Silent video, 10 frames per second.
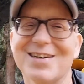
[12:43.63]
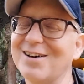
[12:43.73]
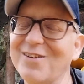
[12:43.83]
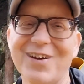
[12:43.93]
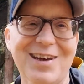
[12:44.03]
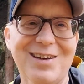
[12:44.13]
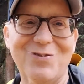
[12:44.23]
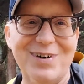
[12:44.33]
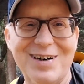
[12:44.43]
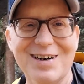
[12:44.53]

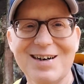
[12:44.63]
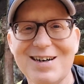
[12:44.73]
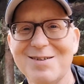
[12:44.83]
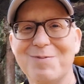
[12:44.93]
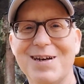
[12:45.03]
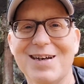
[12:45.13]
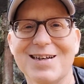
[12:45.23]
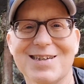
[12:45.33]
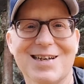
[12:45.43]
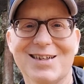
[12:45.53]
flowers inside, and said
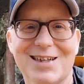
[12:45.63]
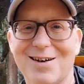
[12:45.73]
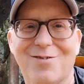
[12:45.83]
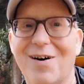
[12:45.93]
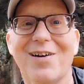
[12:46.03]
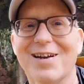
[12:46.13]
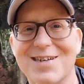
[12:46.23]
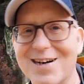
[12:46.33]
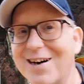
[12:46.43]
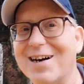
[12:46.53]
this was the doctor's
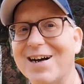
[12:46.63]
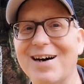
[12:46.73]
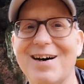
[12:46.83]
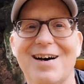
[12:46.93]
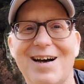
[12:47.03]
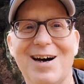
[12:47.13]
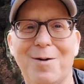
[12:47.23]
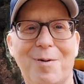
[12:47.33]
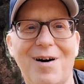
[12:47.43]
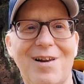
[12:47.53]
room at the
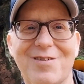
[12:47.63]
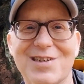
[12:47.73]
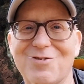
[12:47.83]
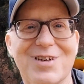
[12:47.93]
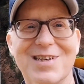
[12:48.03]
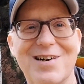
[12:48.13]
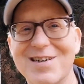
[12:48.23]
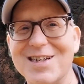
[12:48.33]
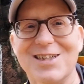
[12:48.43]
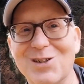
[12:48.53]
time, and it's beautiful. They
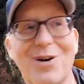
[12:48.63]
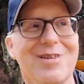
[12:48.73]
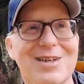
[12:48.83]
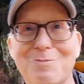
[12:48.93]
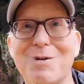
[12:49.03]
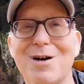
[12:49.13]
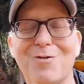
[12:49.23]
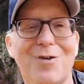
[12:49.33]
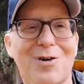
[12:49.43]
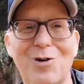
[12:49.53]
said the roof was
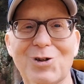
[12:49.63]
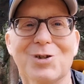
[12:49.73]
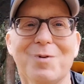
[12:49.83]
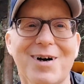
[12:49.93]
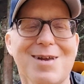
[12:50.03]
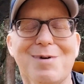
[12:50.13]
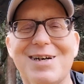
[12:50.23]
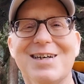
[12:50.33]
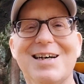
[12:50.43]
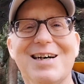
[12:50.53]
the ceiling was
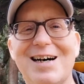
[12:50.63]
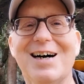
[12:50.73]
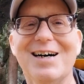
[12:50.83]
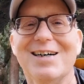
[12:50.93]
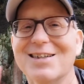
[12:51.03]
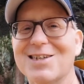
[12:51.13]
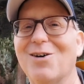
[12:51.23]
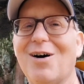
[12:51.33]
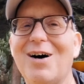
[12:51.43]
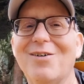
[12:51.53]
simple,
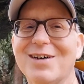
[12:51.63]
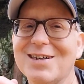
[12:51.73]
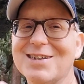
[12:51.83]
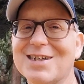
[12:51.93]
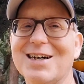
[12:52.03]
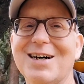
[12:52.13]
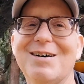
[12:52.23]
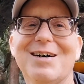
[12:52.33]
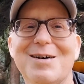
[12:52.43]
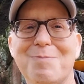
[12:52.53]
so the
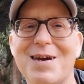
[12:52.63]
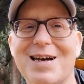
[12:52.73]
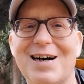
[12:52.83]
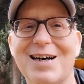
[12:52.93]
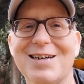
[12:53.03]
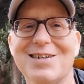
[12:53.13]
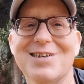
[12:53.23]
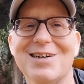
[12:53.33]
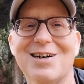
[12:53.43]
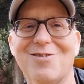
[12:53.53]
doctors at the time didn't
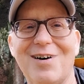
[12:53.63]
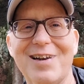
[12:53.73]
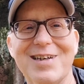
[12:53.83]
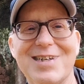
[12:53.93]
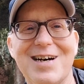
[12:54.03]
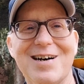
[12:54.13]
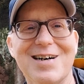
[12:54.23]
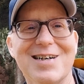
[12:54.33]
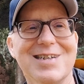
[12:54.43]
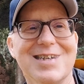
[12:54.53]
have a
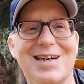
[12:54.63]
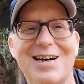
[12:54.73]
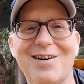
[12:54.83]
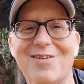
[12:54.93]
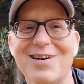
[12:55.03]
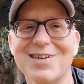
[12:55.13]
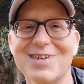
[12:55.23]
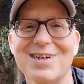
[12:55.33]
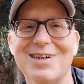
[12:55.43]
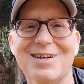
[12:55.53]
high status as they have
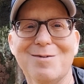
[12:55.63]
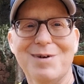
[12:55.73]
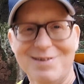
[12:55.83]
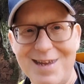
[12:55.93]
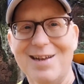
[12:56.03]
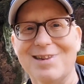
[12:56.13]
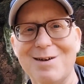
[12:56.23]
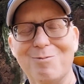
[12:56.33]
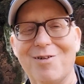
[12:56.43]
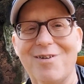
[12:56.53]
today.
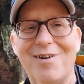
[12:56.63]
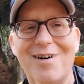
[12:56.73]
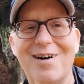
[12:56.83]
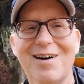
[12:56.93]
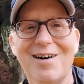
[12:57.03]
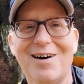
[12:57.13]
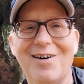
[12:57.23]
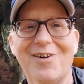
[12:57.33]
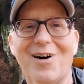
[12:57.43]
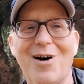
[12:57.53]
But as we're
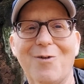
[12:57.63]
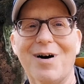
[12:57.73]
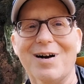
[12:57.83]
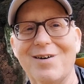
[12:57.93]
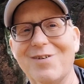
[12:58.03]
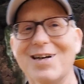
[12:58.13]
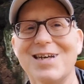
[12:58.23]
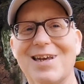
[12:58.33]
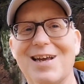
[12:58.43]
talking and left,